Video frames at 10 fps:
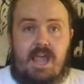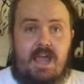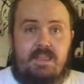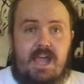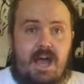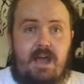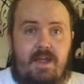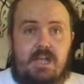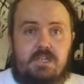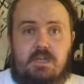And they are
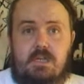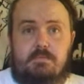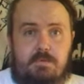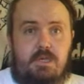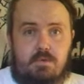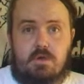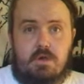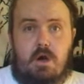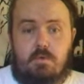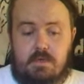actually, it's pure
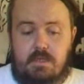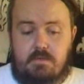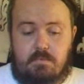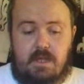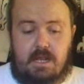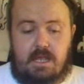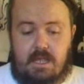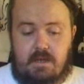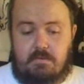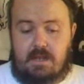gold. It
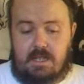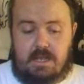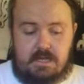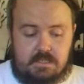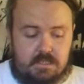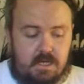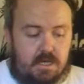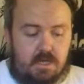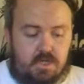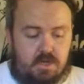really does
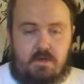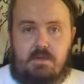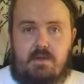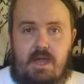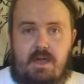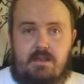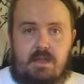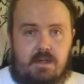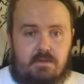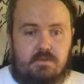show you how
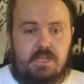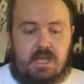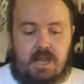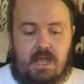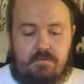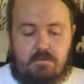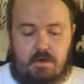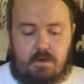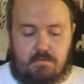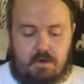like DNA for
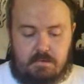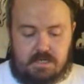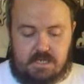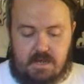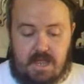rock and roll breaks down.